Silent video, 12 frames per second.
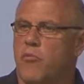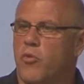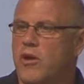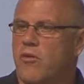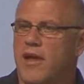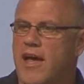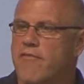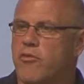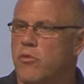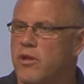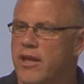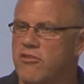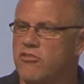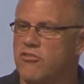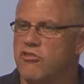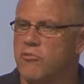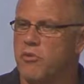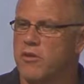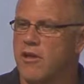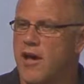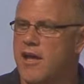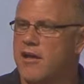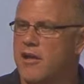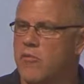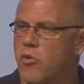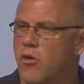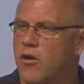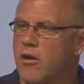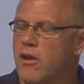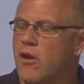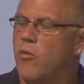we don't have a relationship with God anymore,